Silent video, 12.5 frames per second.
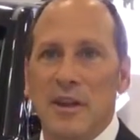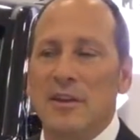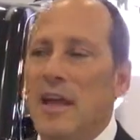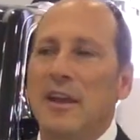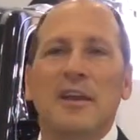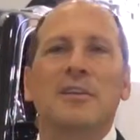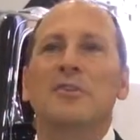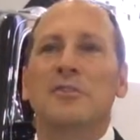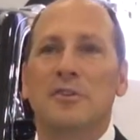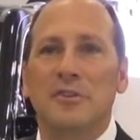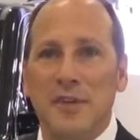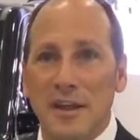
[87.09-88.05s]
not an
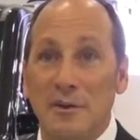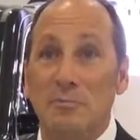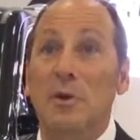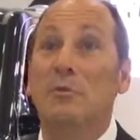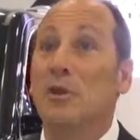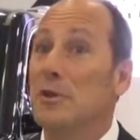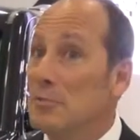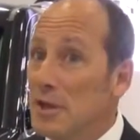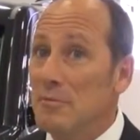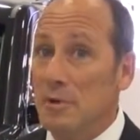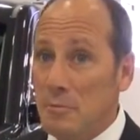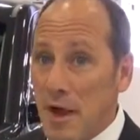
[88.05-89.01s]
industry standard, but really
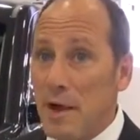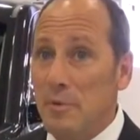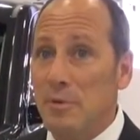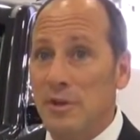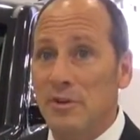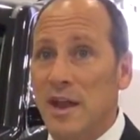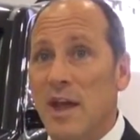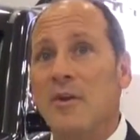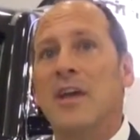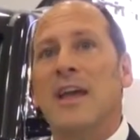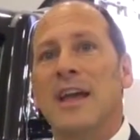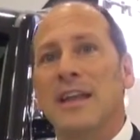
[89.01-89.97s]
becoming popular now,
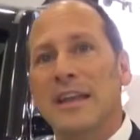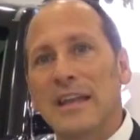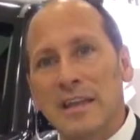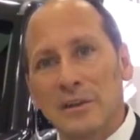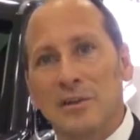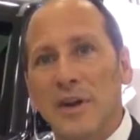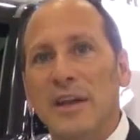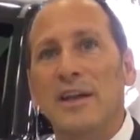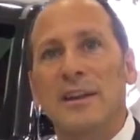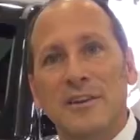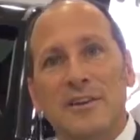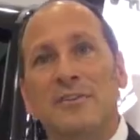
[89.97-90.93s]
and integrate
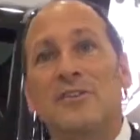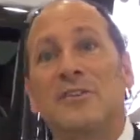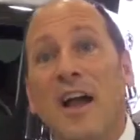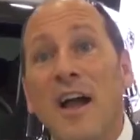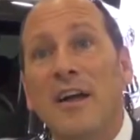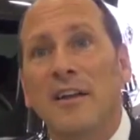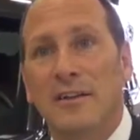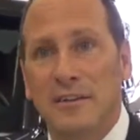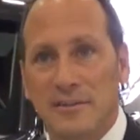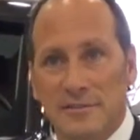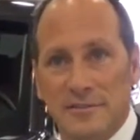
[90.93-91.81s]
it into style.